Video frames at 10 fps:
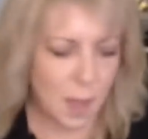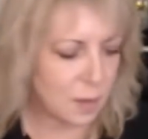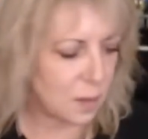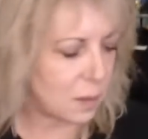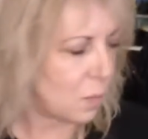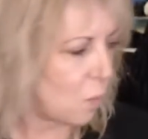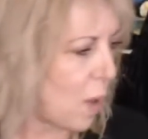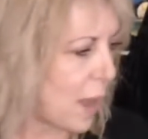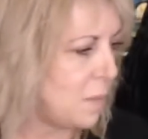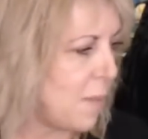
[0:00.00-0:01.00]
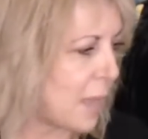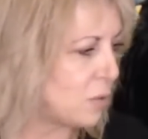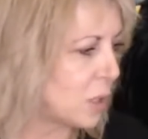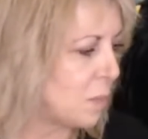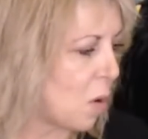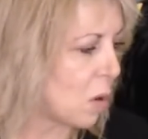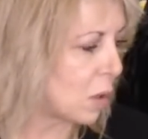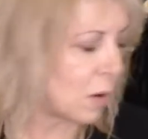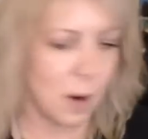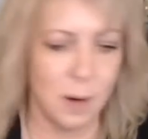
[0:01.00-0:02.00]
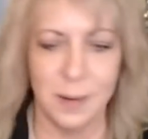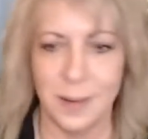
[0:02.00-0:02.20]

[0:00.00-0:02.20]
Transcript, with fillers: That's red magic marker.